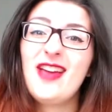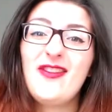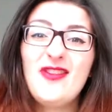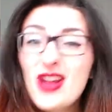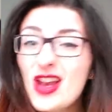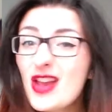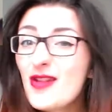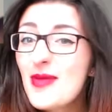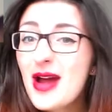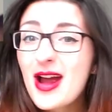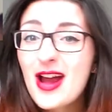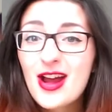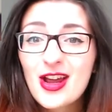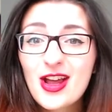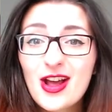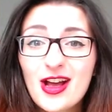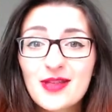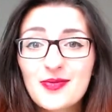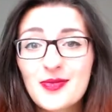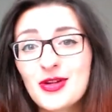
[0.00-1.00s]
If you love Mario
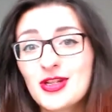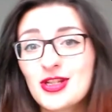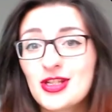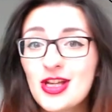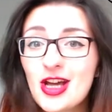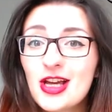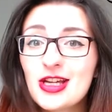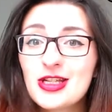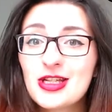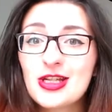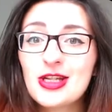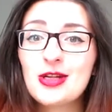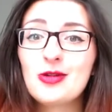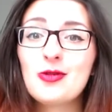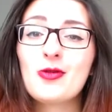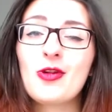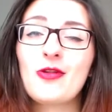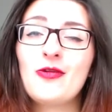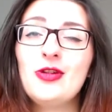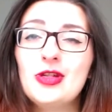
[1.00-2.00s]
Kart as much as I do,
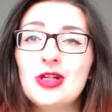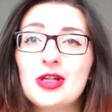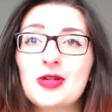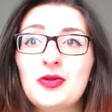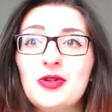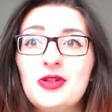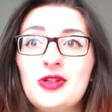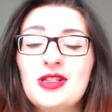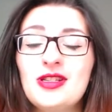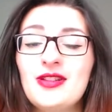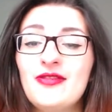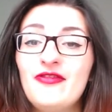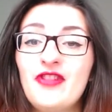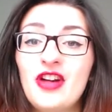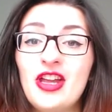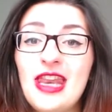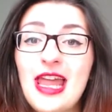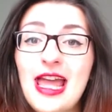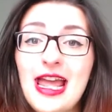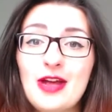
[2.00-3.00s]
or if you just want to do some
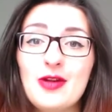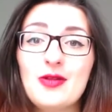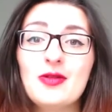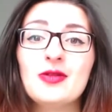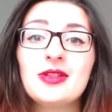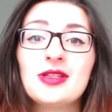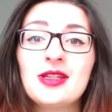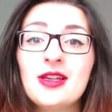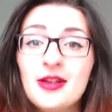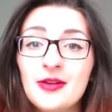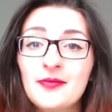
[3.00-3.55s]
fun nails,